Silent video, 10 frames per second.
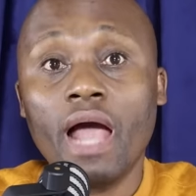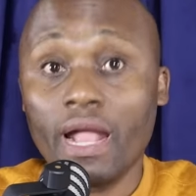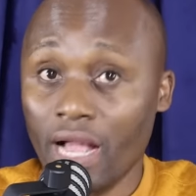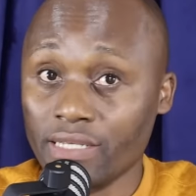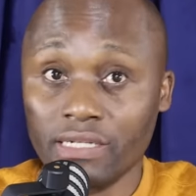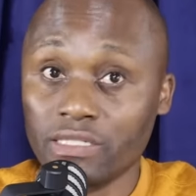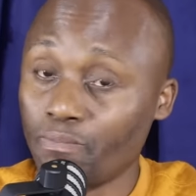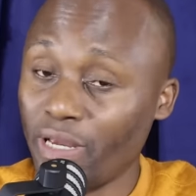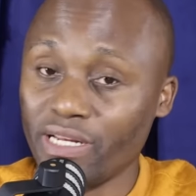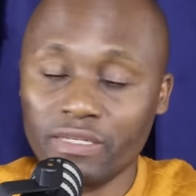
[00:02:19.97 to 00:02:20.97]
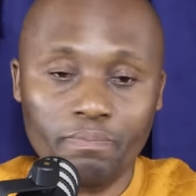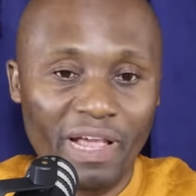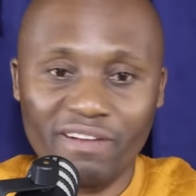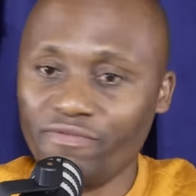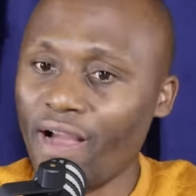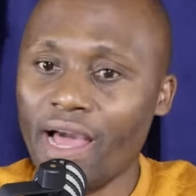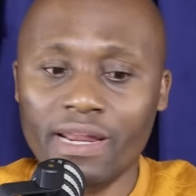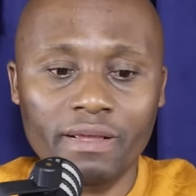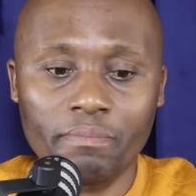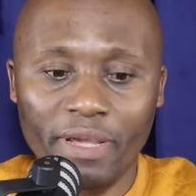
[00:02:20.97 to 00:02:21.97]
I guess it is
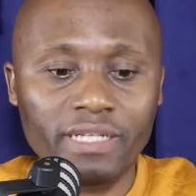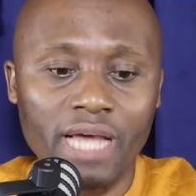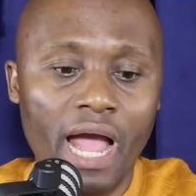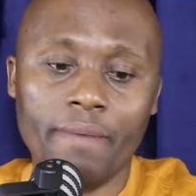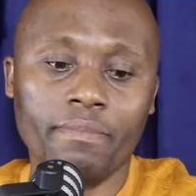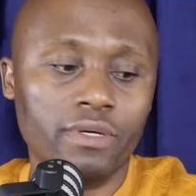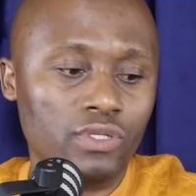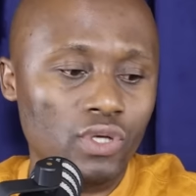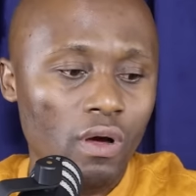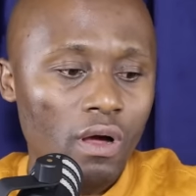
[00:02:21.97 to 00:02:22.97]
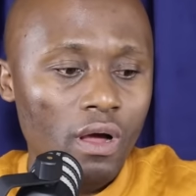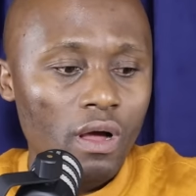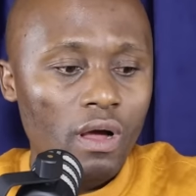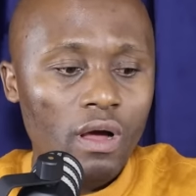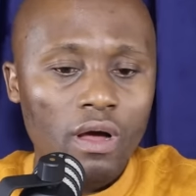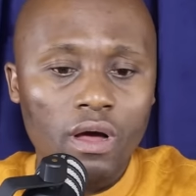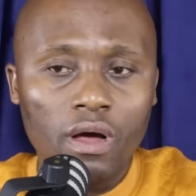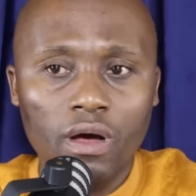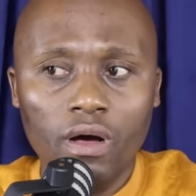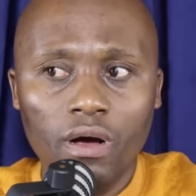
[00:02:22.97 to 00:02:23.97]
backfiring big time. So
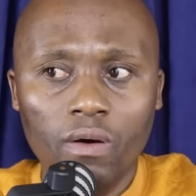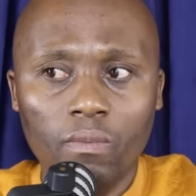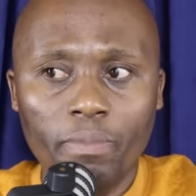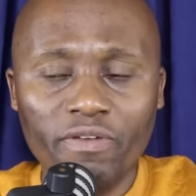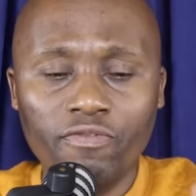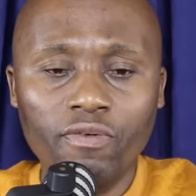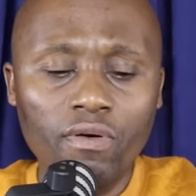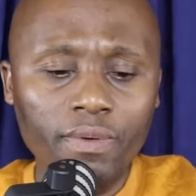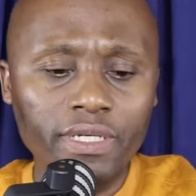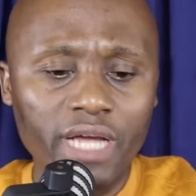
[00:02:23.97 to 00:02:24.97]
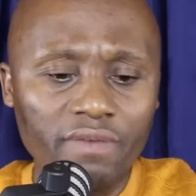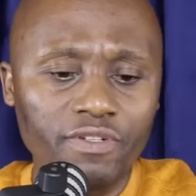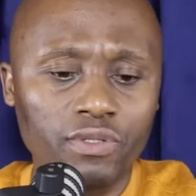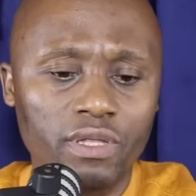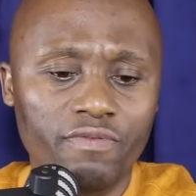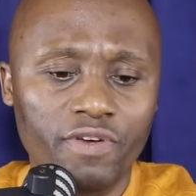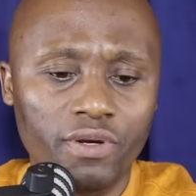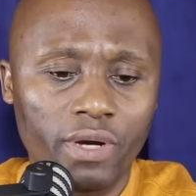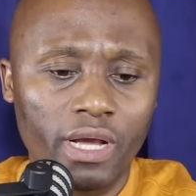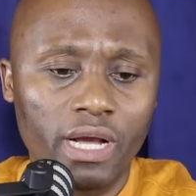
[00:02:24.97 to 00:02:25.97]
before we dive into the
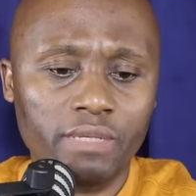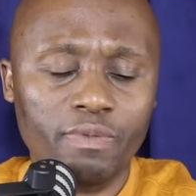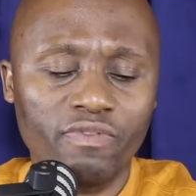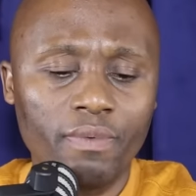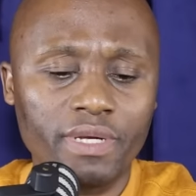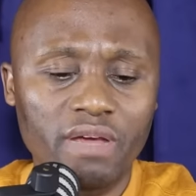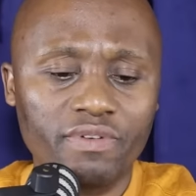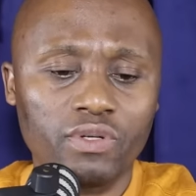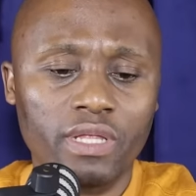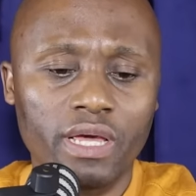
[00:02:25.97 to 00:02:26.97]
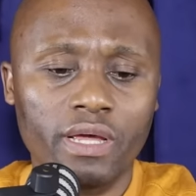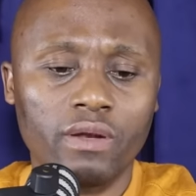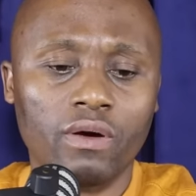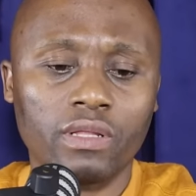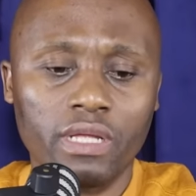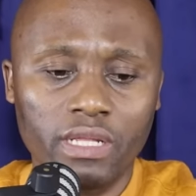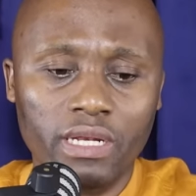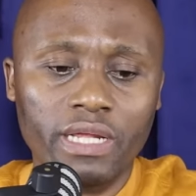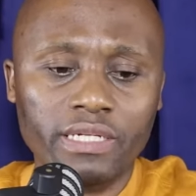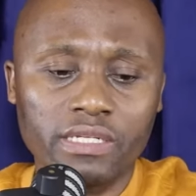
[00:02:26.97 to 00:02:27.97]
video, okay, guys. Before we dive into the
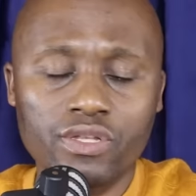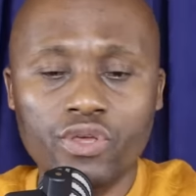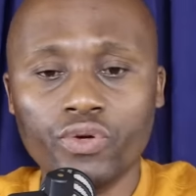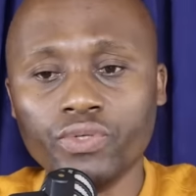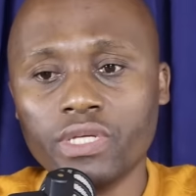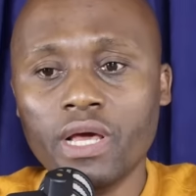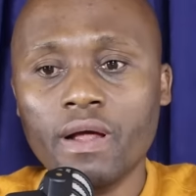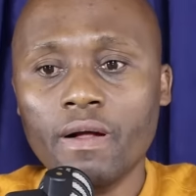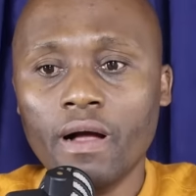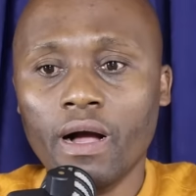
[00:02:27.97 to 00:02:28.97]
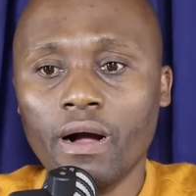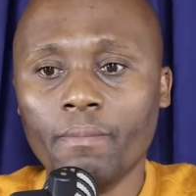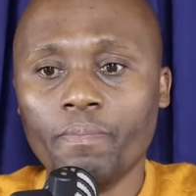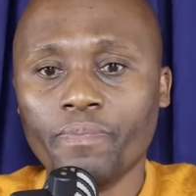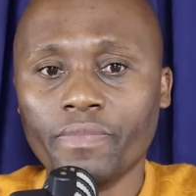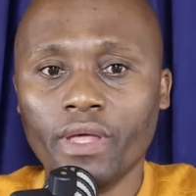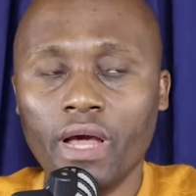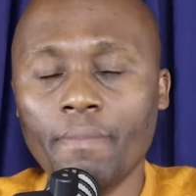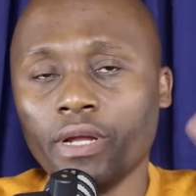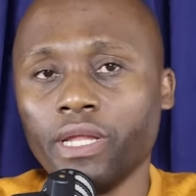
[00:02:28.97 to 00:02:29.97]
latest news,
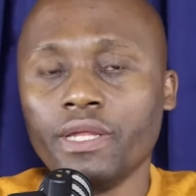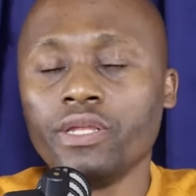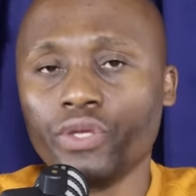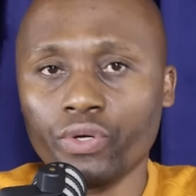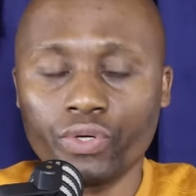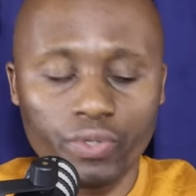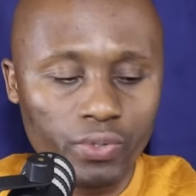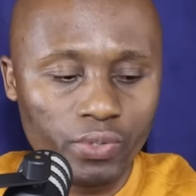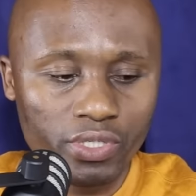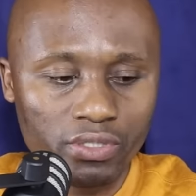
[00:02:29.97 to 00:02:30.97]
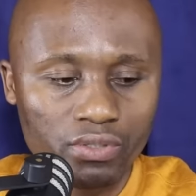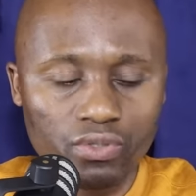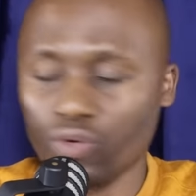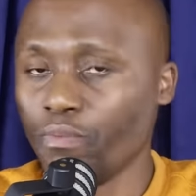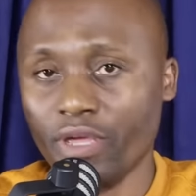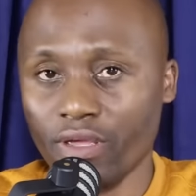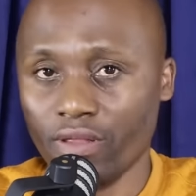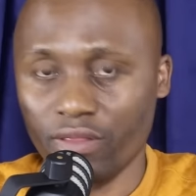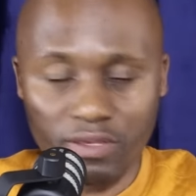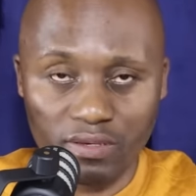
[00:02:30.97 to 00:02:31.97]
I'm going to need you to just do
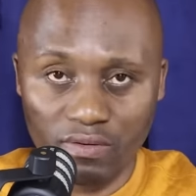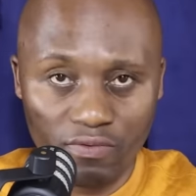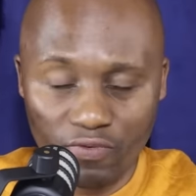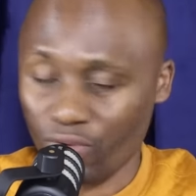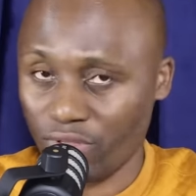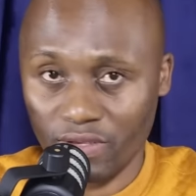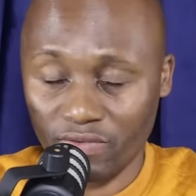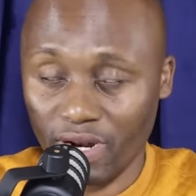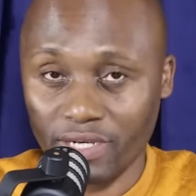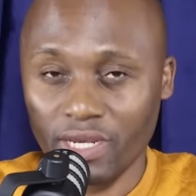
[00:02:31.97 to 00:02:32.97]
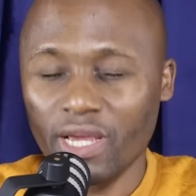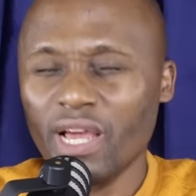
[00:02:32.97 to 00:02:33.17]
me this few things, right?